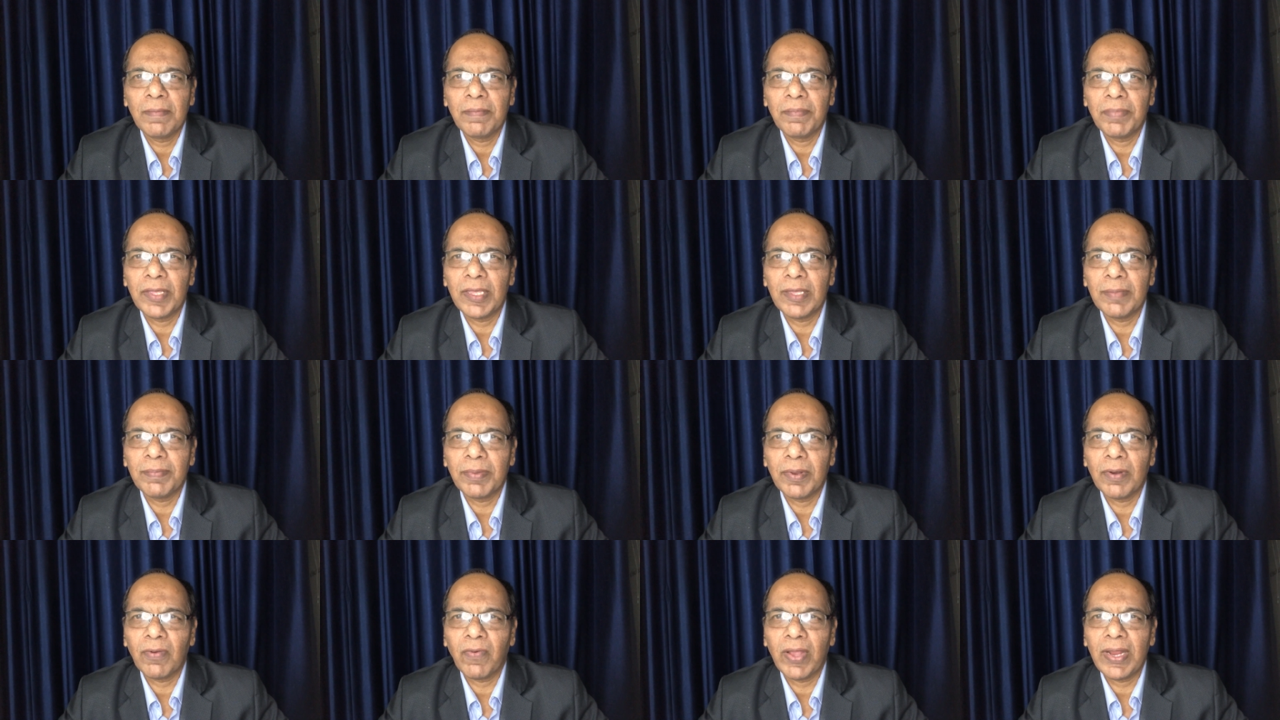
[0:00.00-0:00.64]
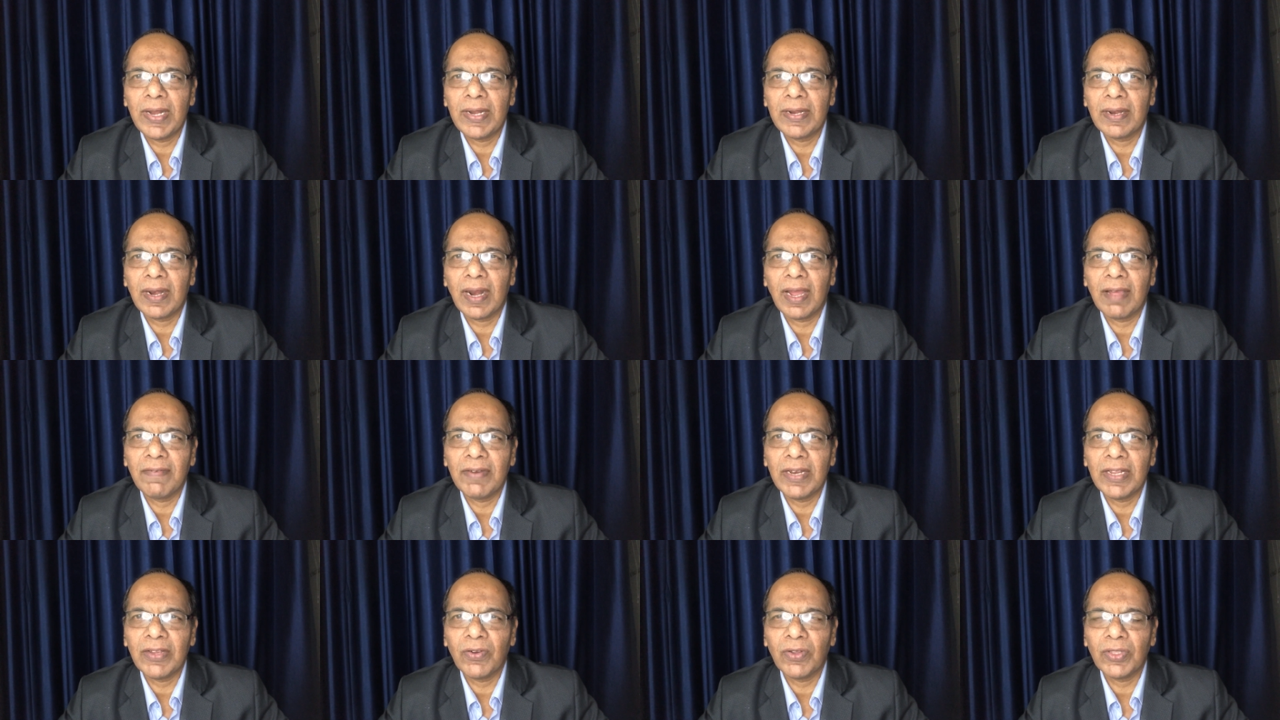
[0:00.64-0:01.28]
People while
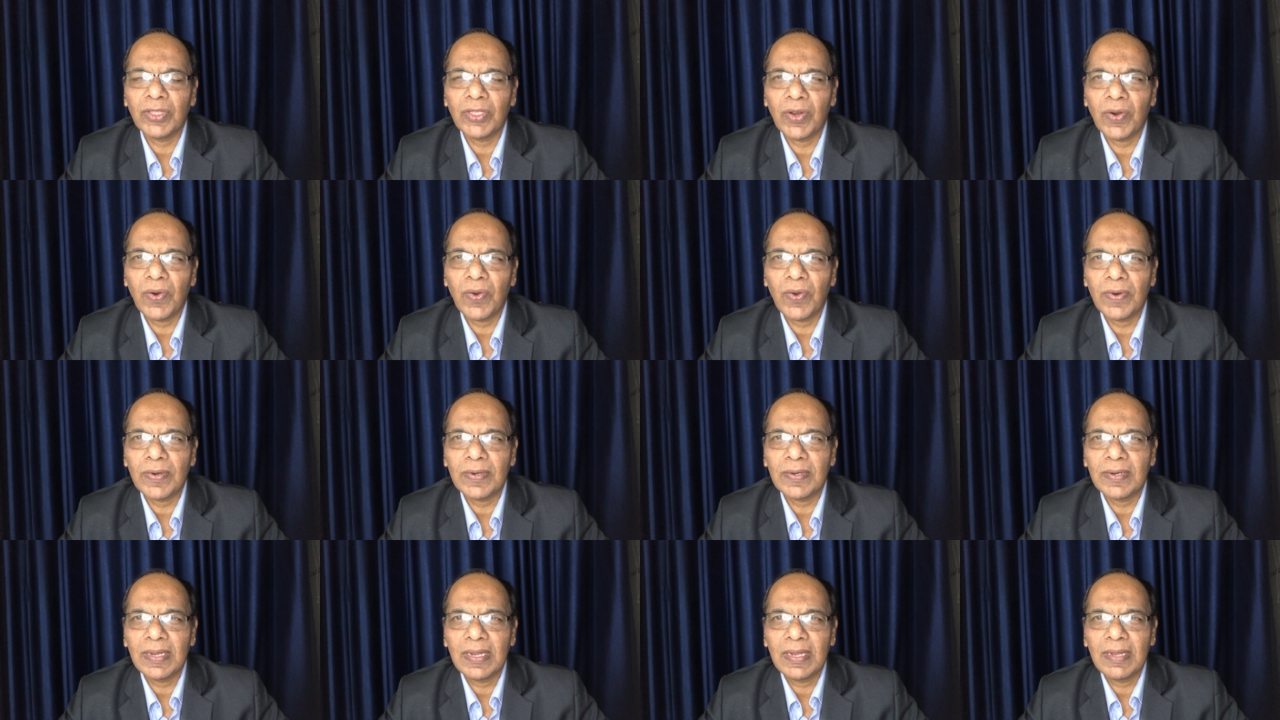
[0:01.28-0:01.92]
traveling on the road,